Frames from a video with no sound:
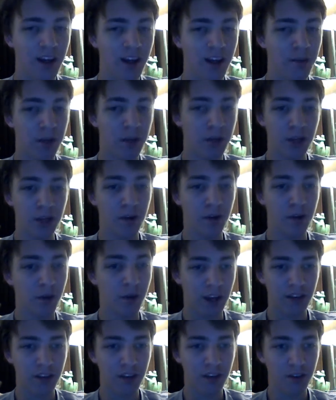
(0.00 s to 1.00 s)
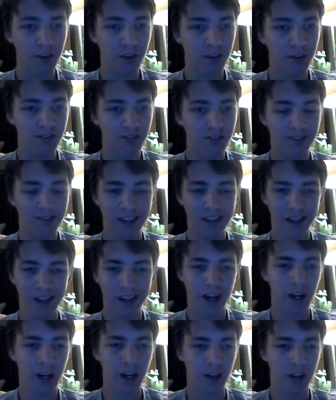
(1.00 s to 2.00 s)
but you don't get to, it
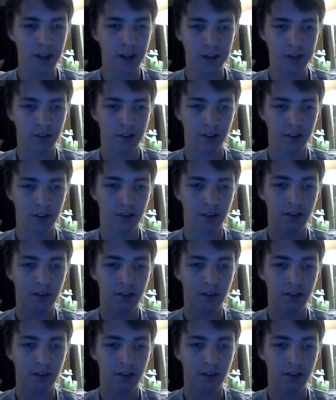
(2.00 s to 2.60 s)
kind of is just...